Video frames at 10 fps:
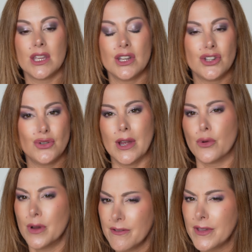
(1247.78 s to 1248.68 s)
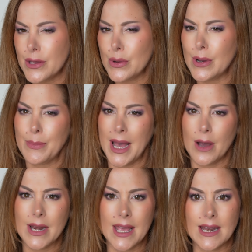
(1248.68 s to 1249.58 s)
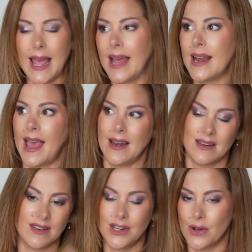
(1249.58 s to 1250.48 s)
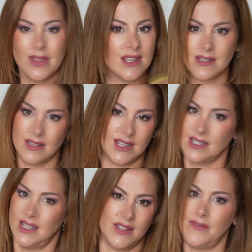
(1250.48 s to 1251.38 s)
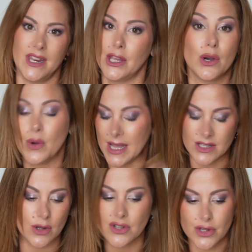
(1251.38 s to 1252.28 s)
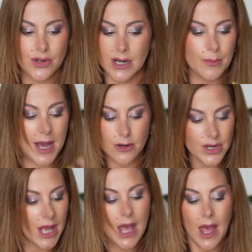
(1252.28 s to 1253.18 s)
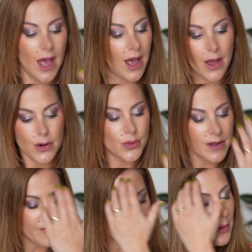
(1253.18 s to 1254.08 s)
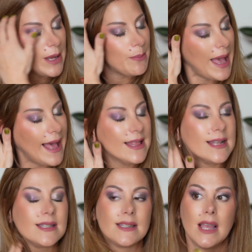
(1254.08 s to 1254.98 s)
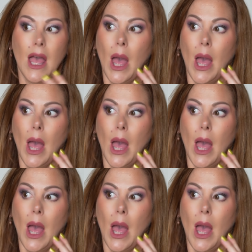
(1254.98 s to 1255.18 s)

do a review about it, and you know, this video is also not about reviewing palettes,